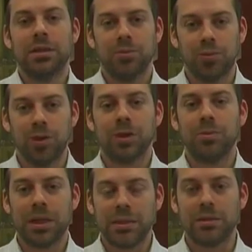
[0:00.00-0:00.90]
bring
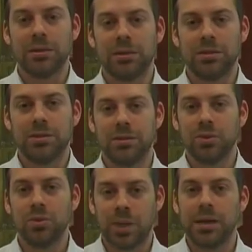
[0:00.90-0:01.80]
blessings
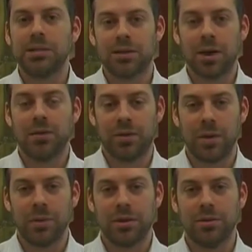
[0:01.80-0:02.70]
to us and our
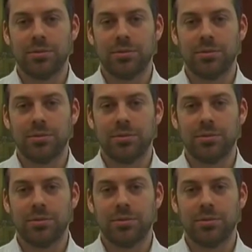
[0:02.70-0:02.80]
family.